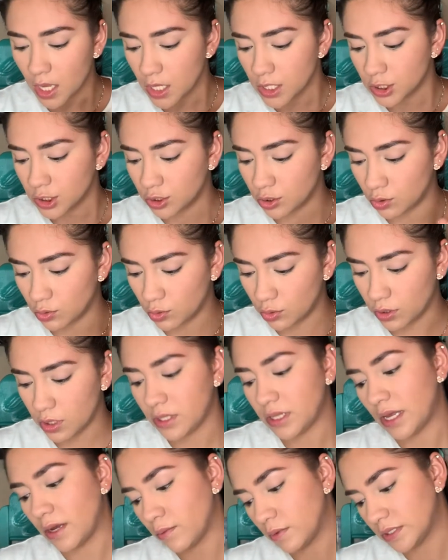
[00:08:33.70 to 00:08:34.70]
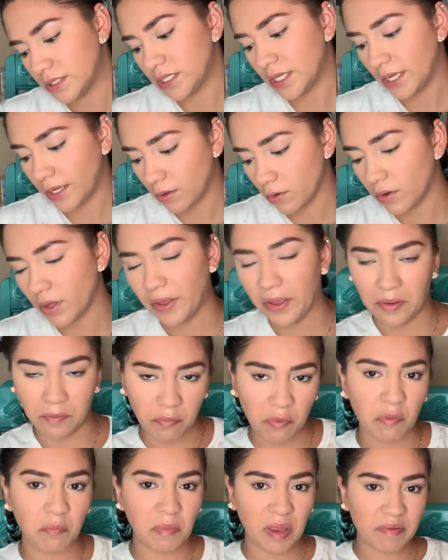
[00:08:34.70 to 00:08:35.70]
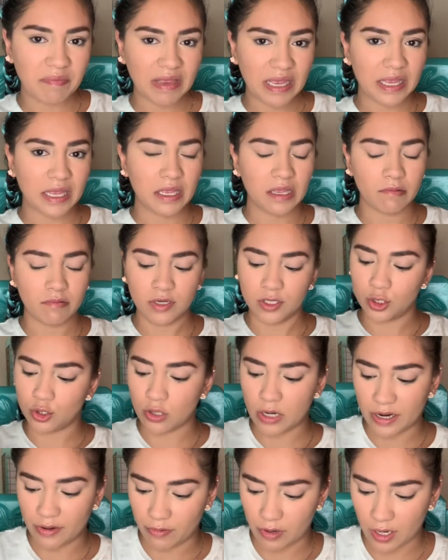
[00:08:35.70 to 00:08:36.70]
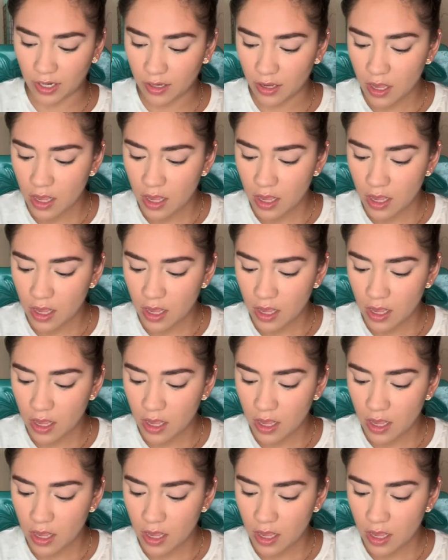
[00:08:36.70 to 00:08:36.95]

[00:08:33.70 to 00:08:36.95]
So that was like, okay, well maybe I can give it a try, right?